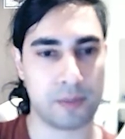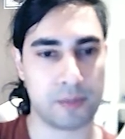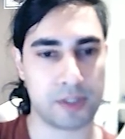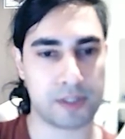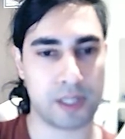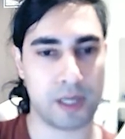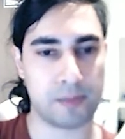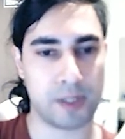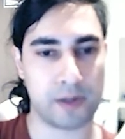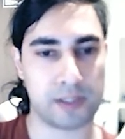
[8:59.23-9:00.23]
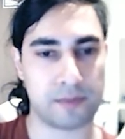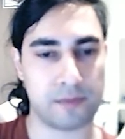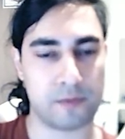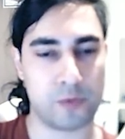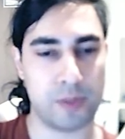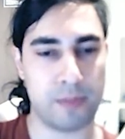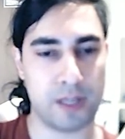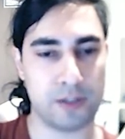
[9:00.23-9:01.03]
because sometimes we may